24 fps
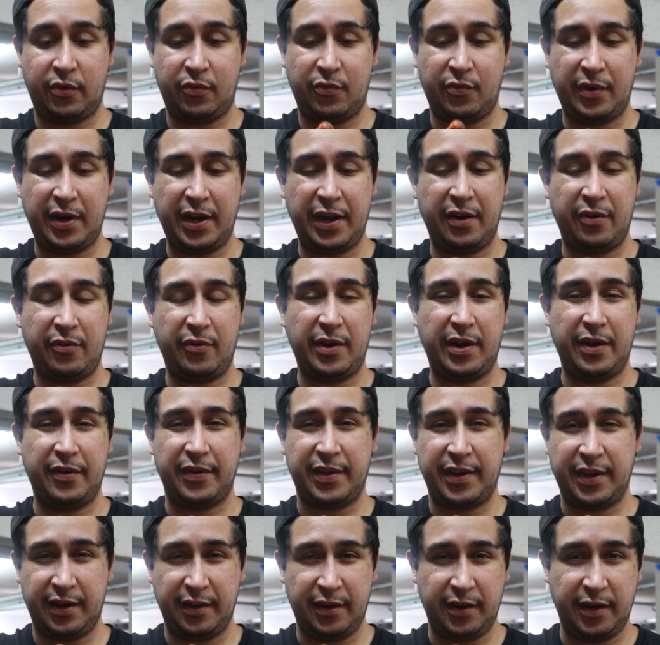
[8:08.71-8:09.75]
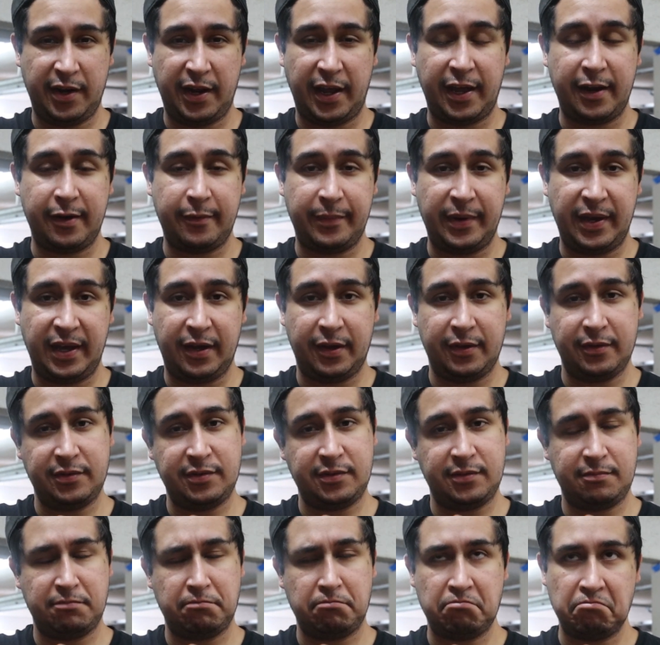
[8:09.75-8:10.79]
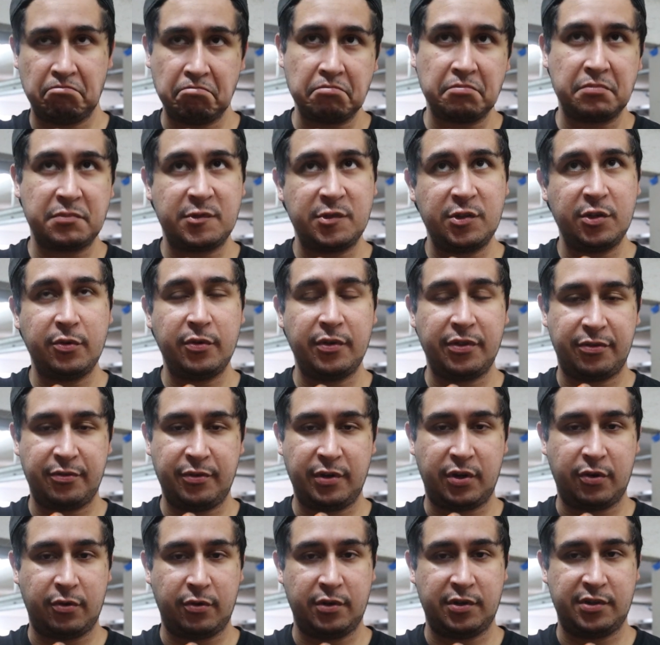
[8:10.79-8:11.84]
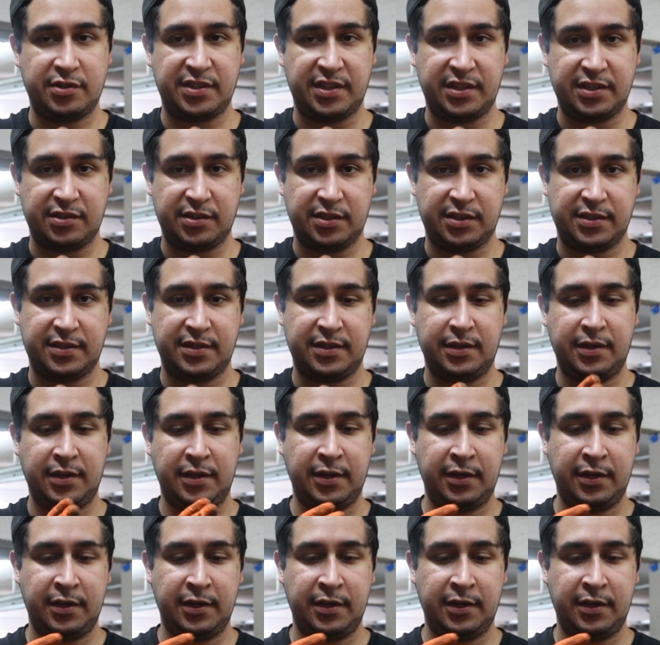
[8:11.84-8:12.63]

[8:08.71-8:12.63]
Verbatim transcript: right around here at about two and three quarters inches.